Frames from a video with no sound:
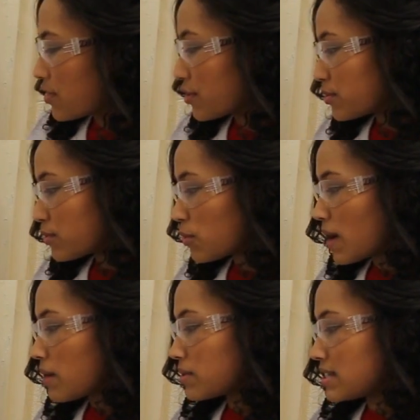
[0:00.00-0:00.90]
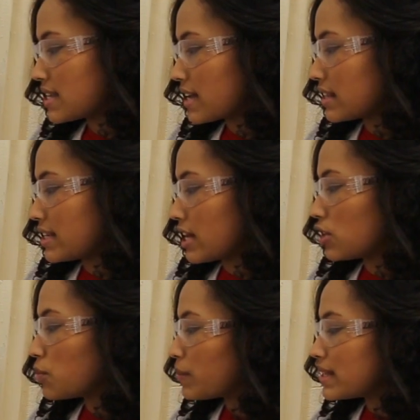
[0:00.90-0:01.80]
third robot would stack the
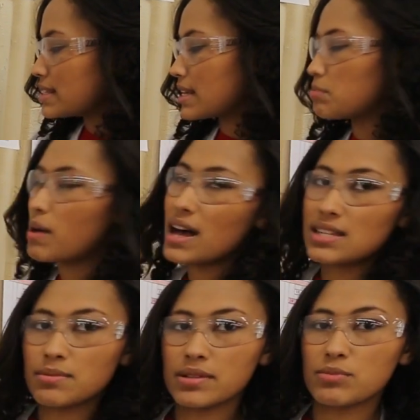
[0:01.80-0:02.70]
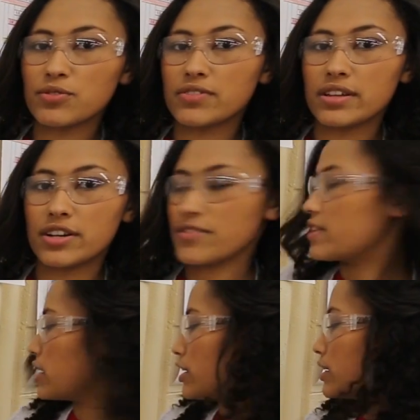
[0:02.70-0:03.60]
yellow bins and possibly move litter
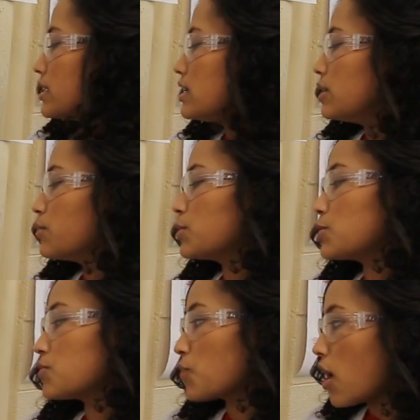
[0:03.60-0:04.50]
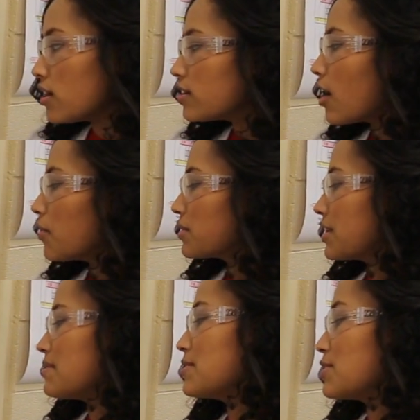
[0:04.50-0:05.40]
if they could, which all in all
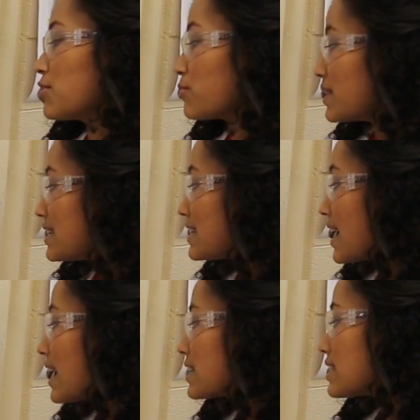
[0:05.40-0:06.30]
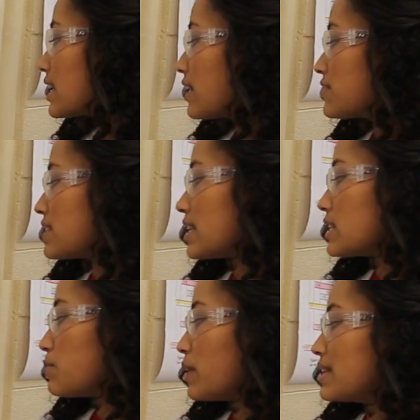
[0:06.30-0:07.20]
would come out to 3 stacks of
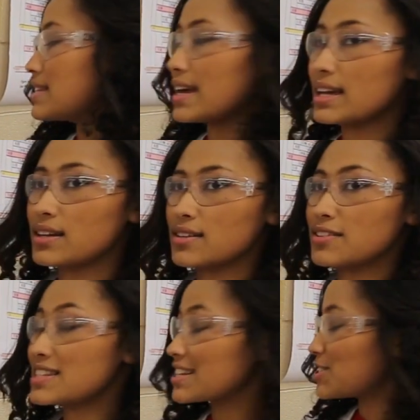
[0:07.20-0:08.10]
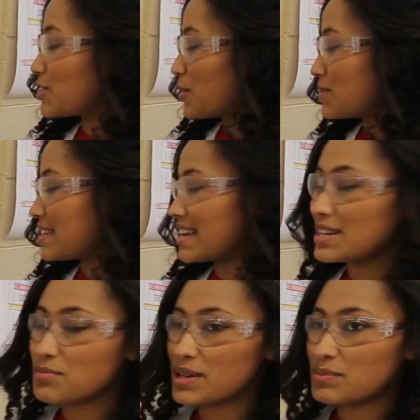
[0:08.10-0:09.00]
6 bins and 6 totes
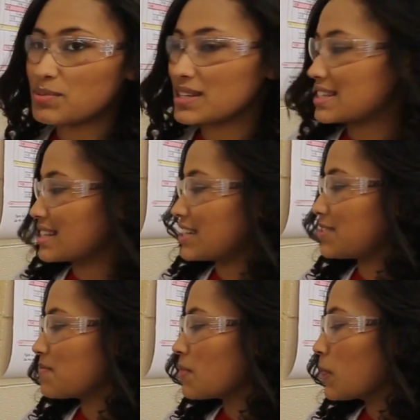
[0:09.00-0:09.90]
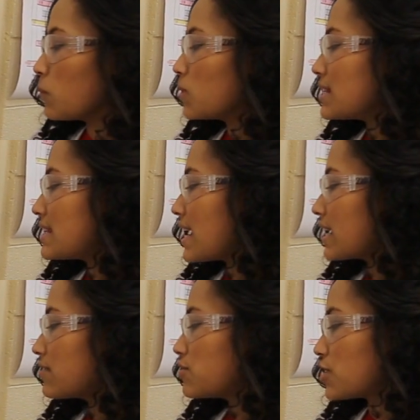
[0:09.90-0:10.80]
and a bin plus litter, 1
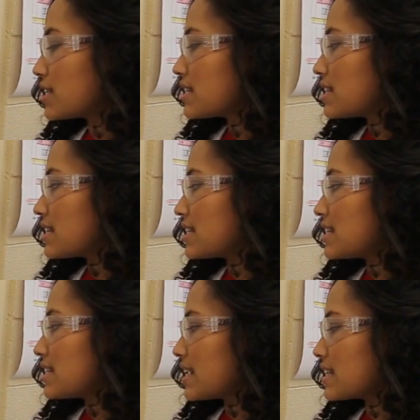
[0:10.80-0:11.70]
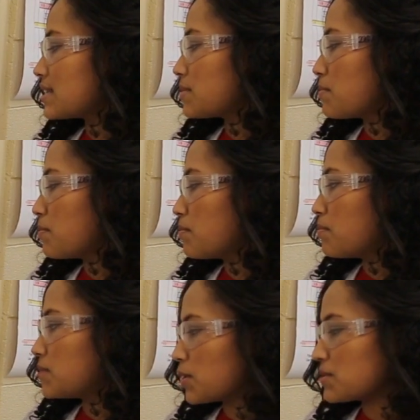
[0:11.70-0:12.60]
stack of just the 6
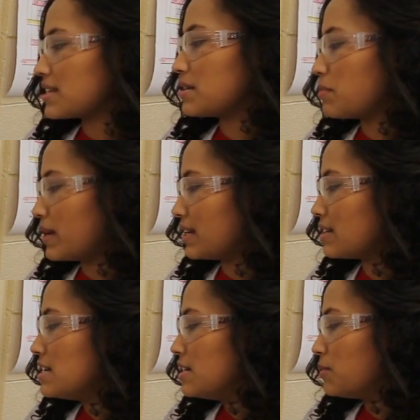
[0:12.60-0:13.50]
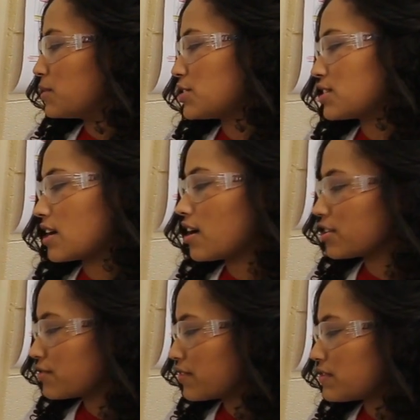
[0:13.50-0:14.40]
totes and a bin, which is
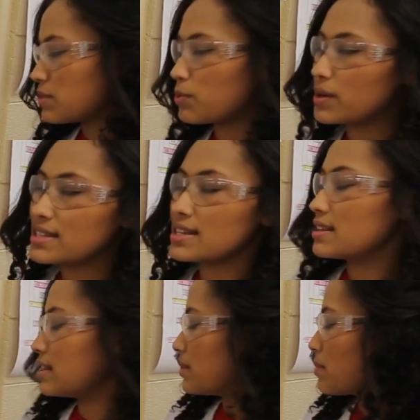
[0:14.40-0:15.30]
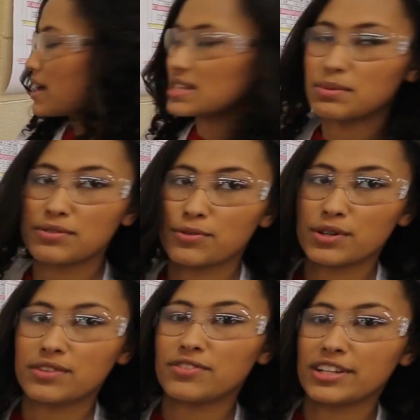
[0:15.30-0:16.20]
150 points, and then the possible
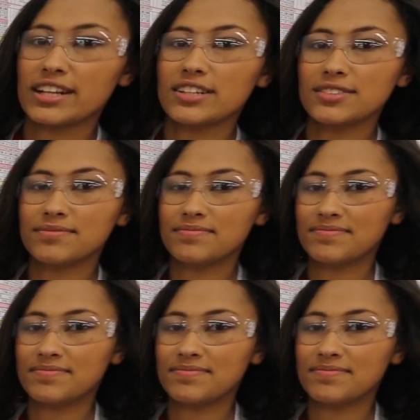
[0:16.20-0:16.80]
40 for yellow.